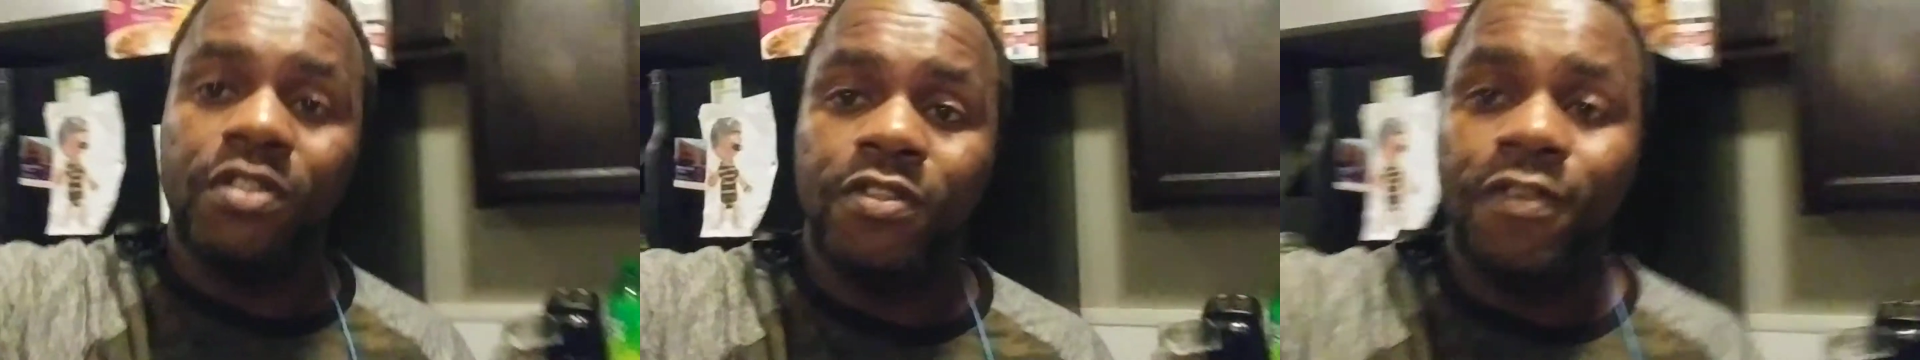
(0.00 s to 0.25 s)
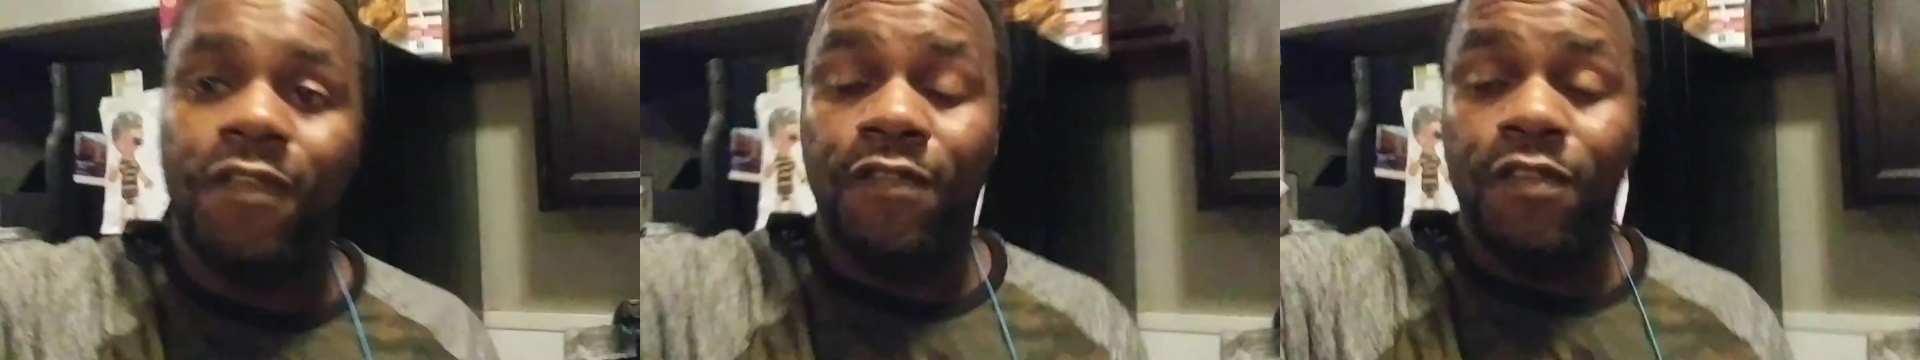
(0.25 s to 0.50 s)
you
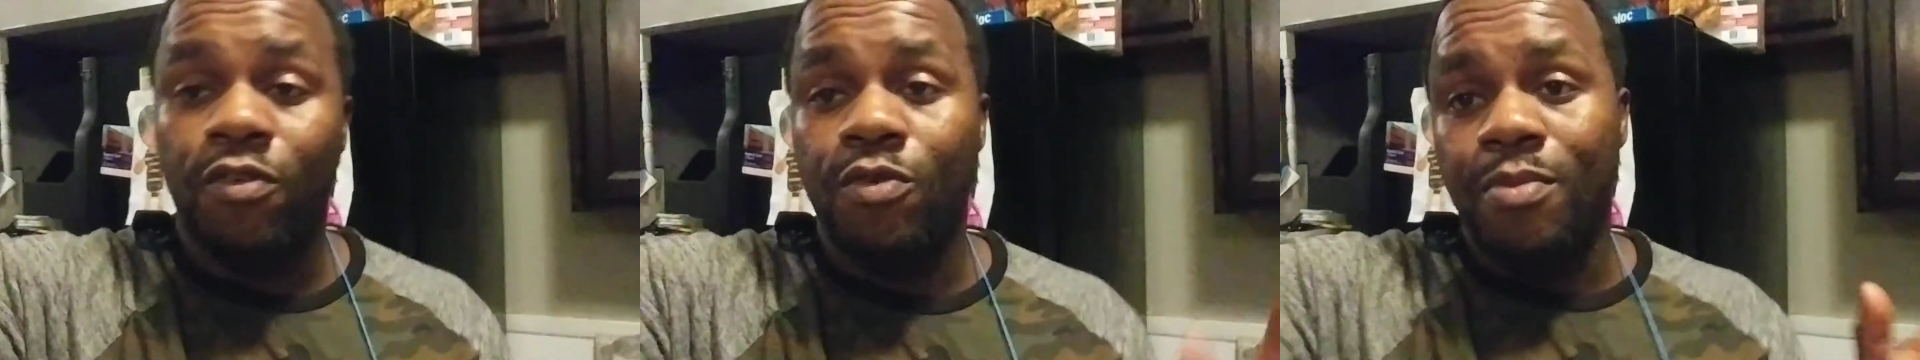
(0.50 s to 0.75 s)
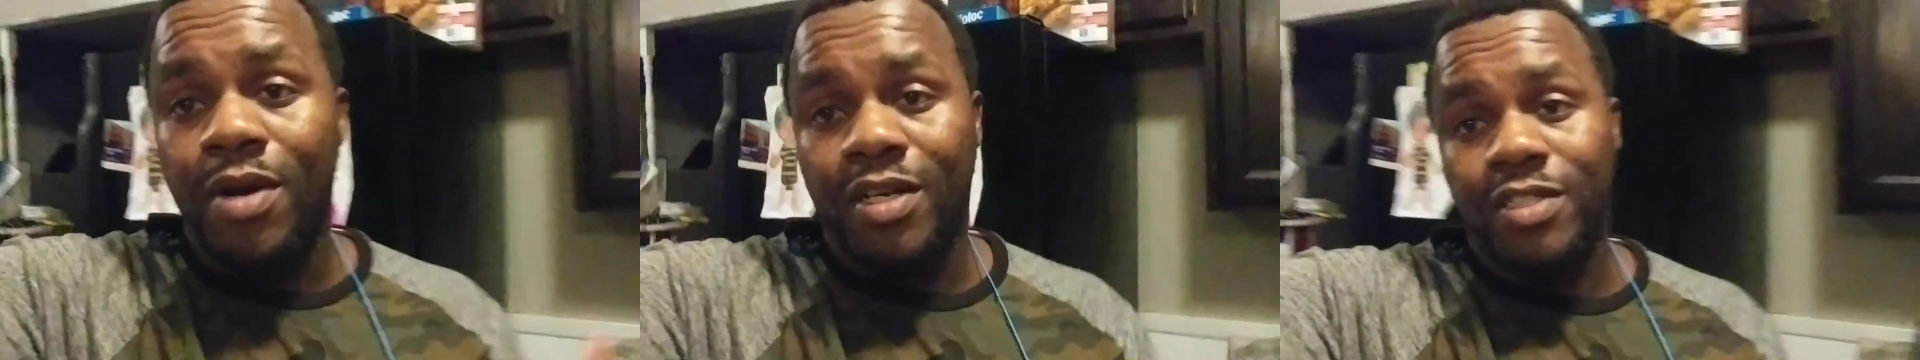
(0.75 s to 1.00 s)
don't fuck
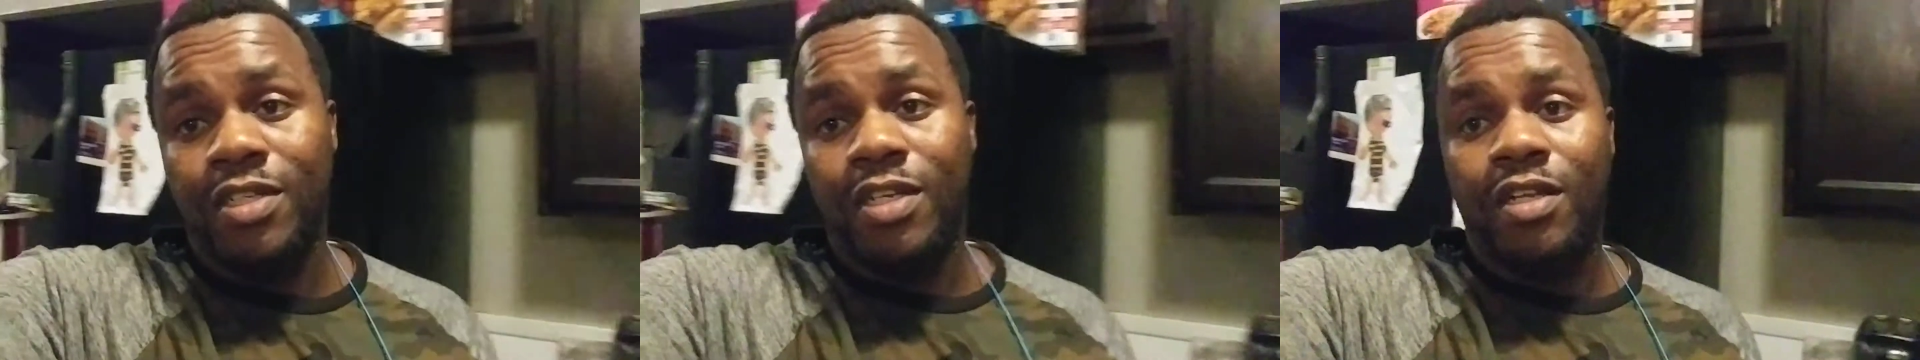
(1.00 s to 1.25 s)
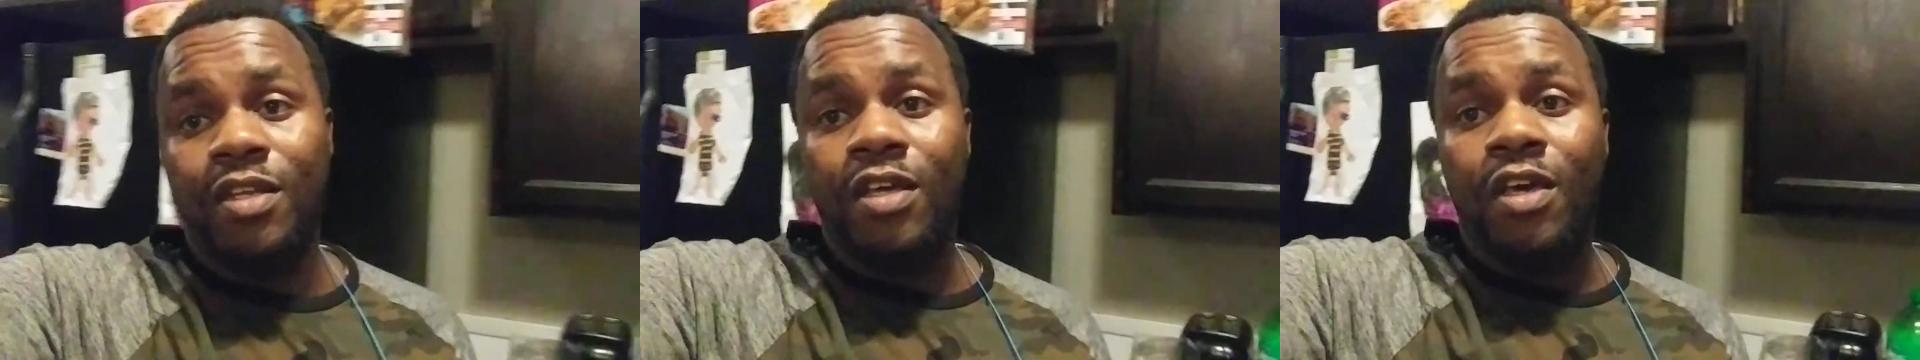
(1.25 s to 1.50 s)
with my shit,
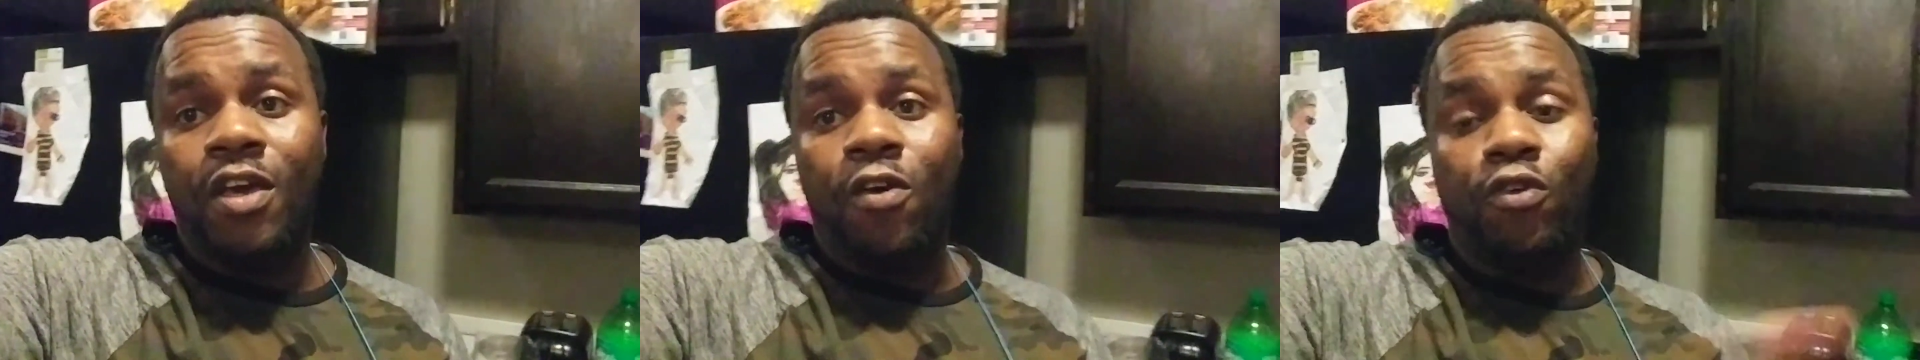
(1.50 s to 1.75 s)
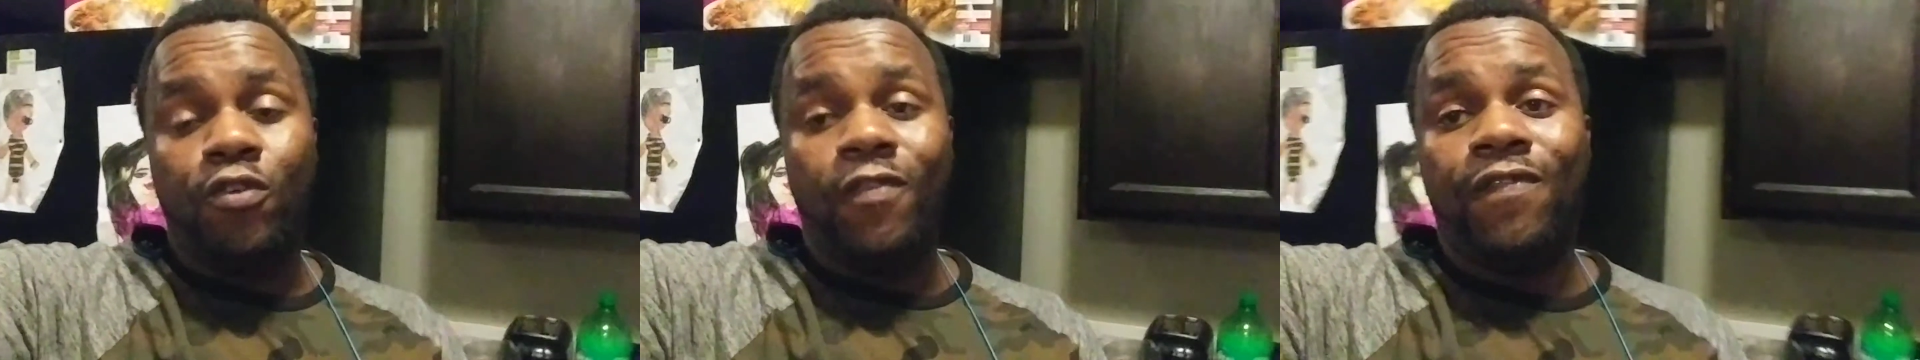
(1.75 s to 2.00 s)

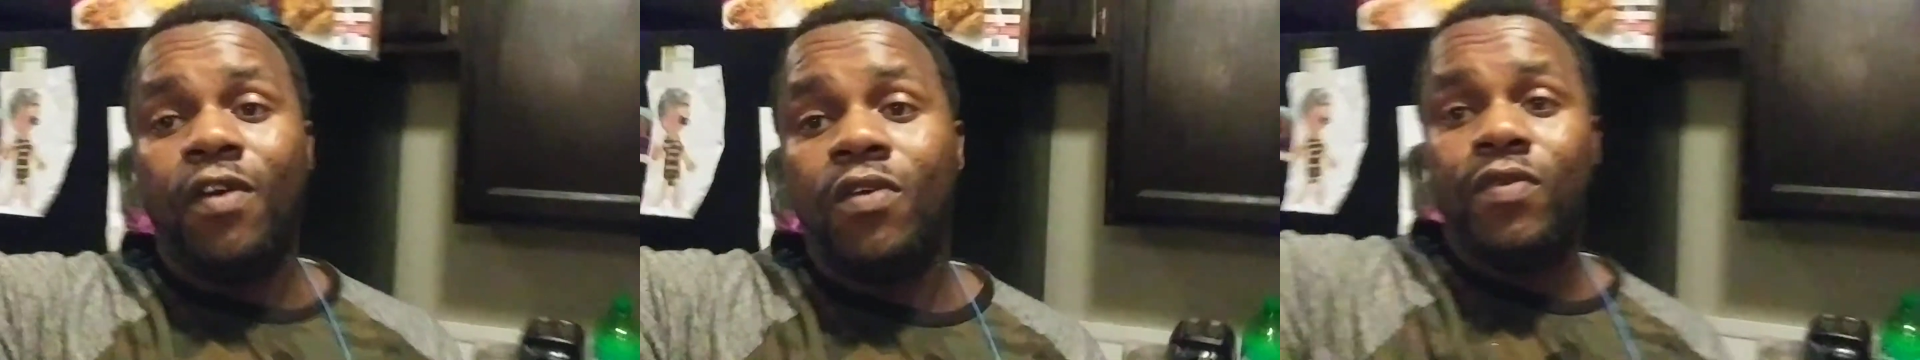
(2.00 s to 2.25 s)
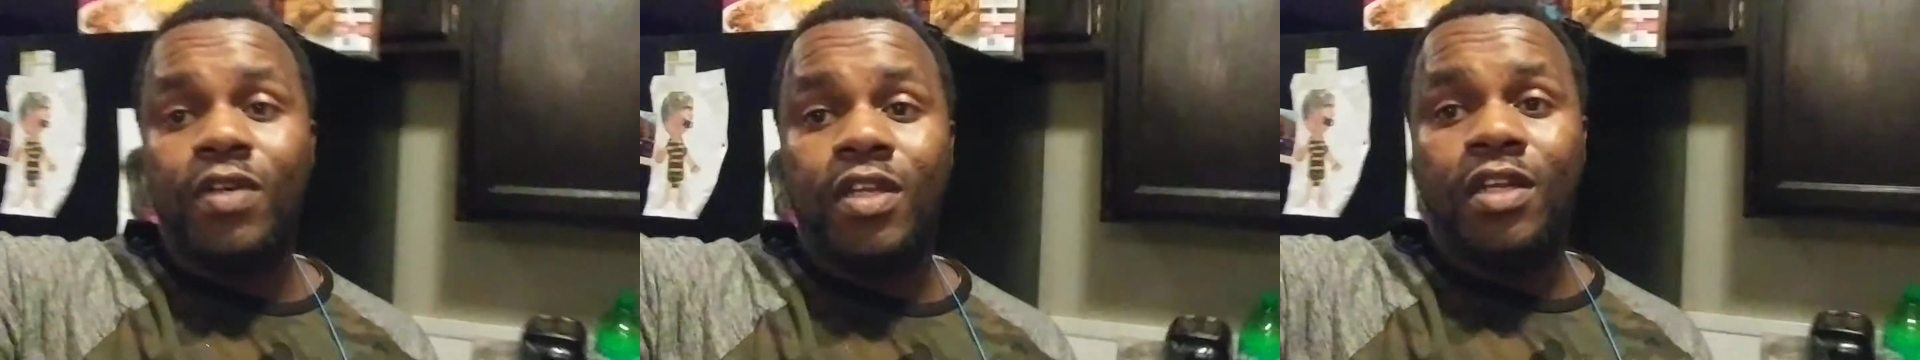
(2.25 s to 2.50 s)
or you fuck
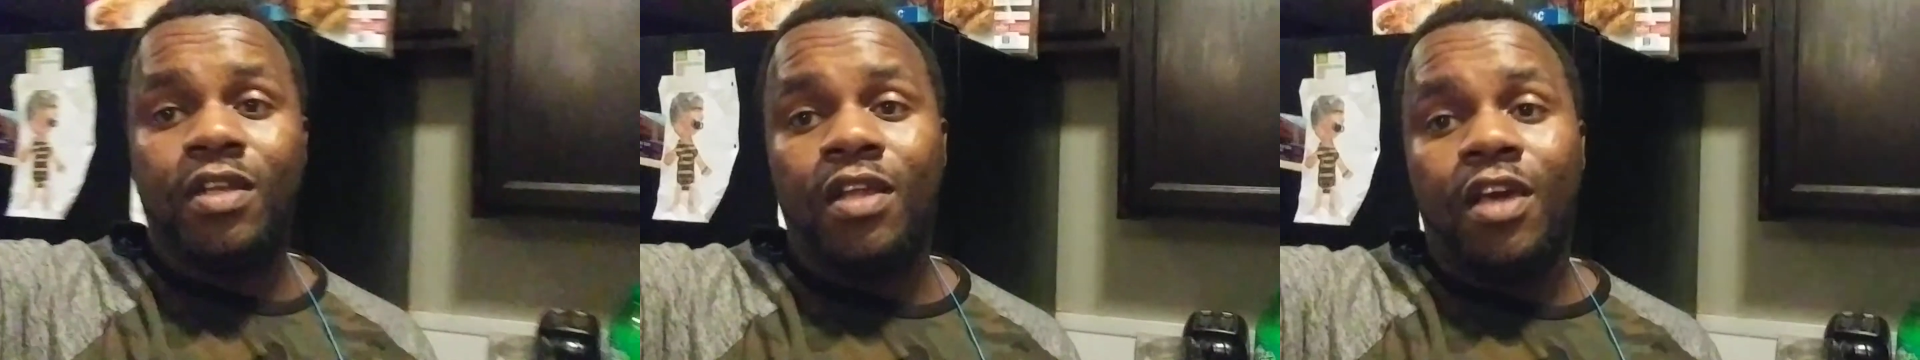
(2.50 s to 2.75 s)
with it,